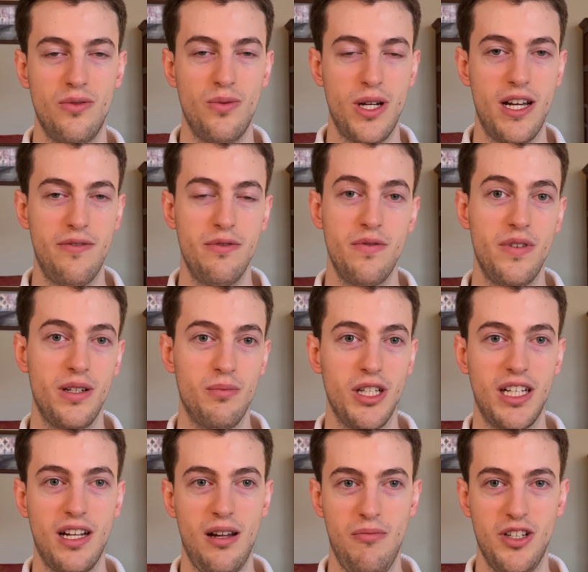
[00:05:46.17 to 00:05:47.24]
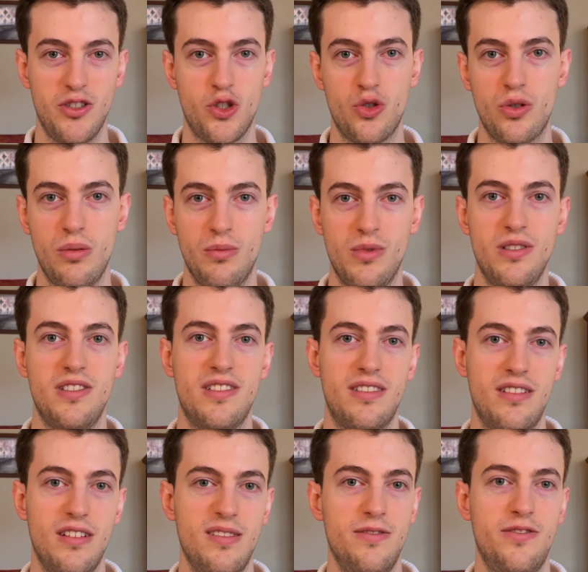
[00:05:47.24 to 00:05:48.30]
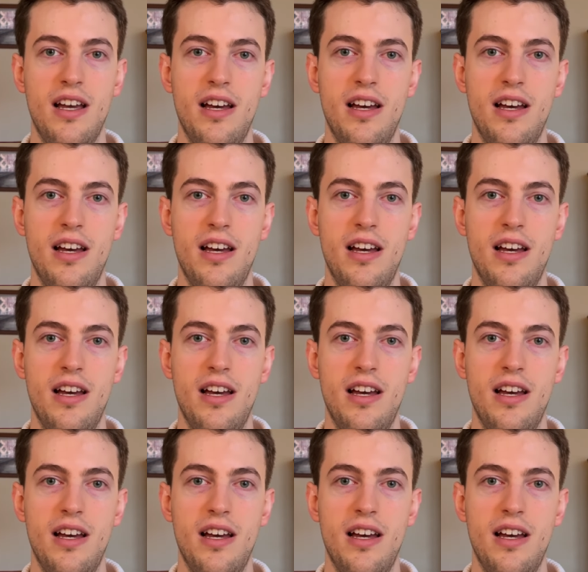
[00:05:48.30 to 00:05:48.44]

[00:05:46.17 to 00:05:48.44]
when everything became extremely stiff.